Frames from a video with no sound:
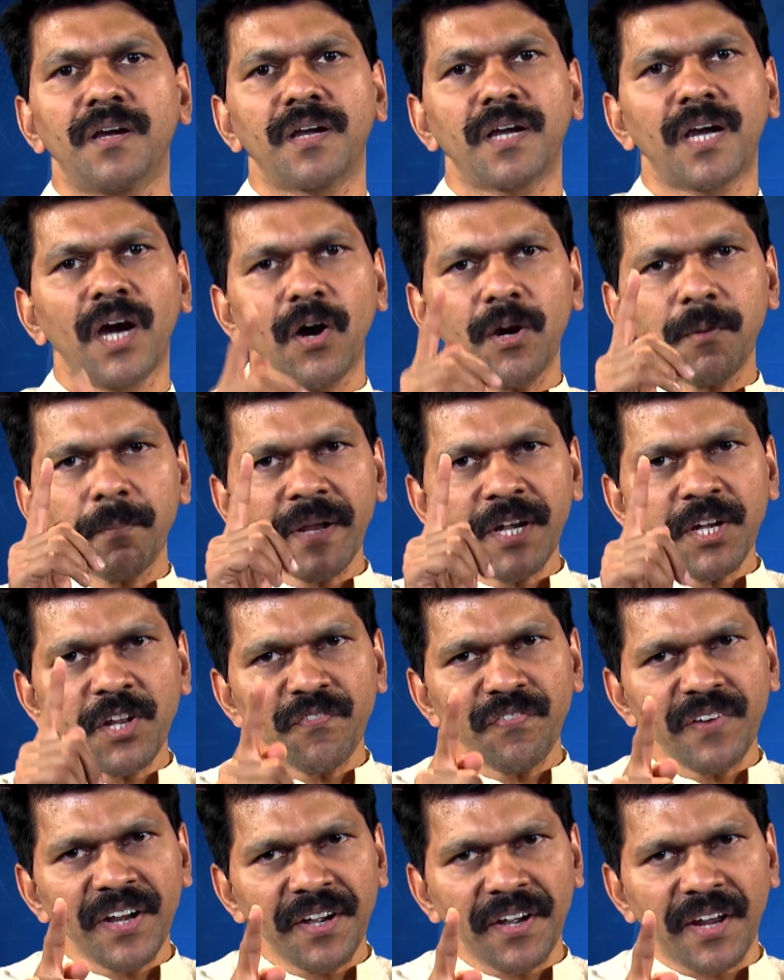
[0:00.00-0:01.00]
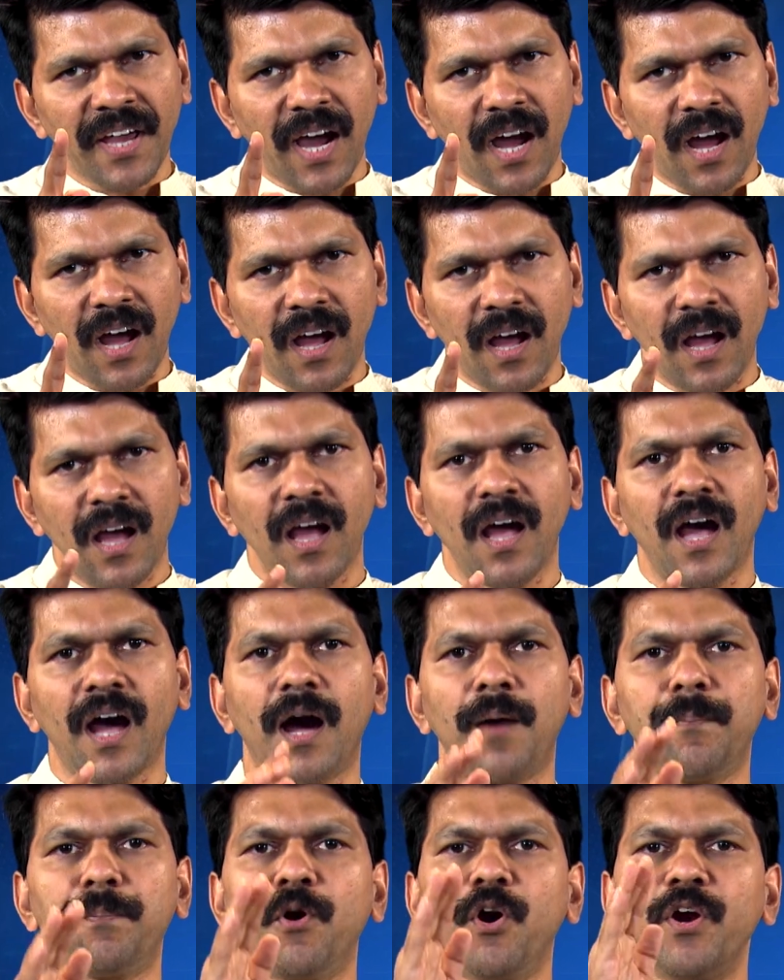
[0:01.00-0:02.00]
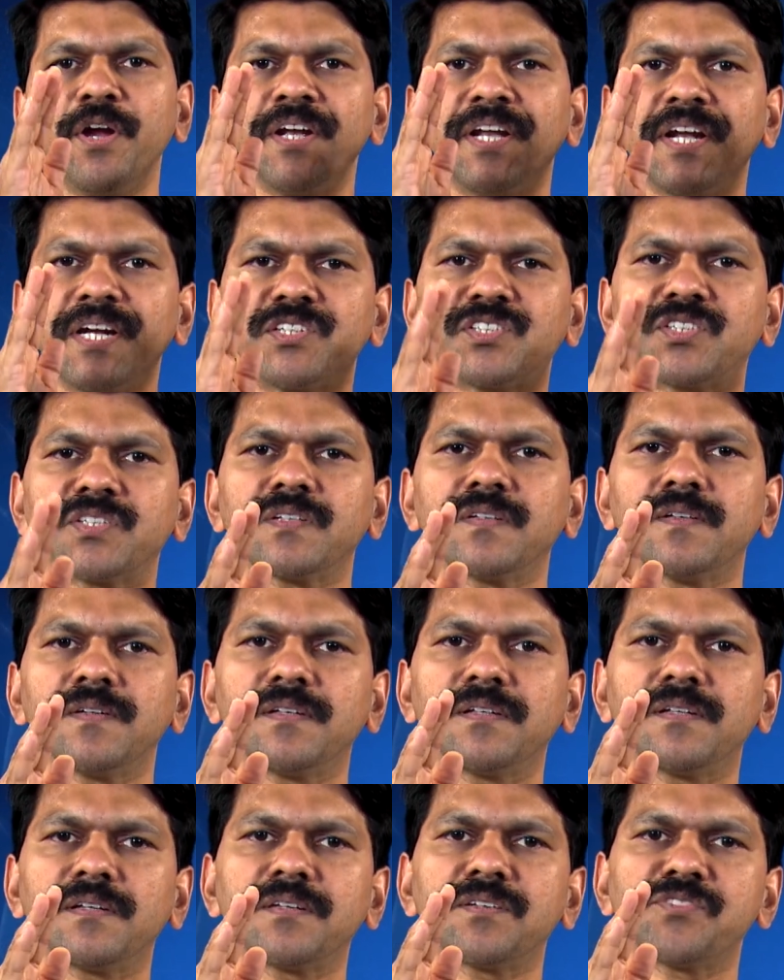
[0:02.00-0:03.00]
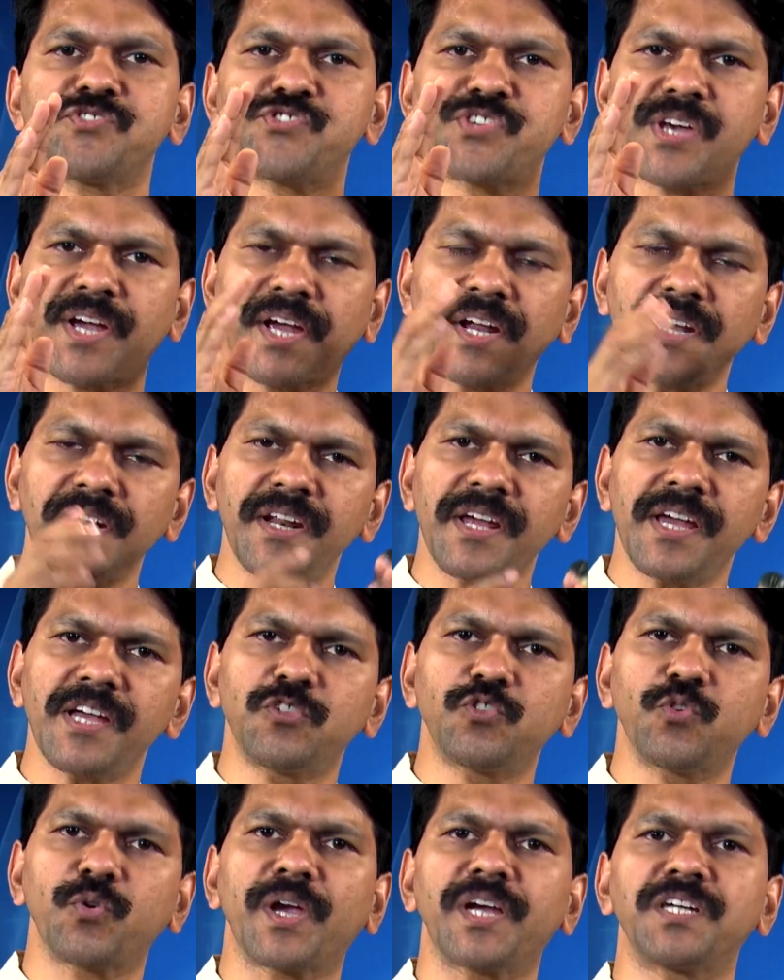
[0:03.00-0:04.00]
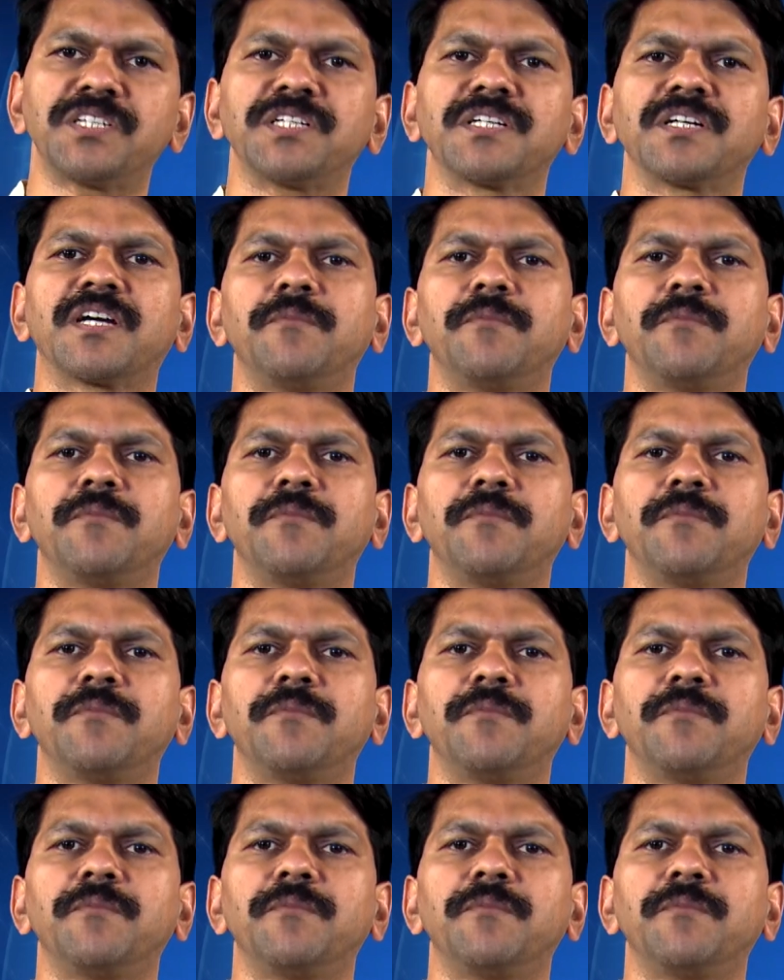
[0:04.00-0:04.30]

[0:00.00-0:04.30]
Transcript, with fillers: Government of India appointed Secondary Education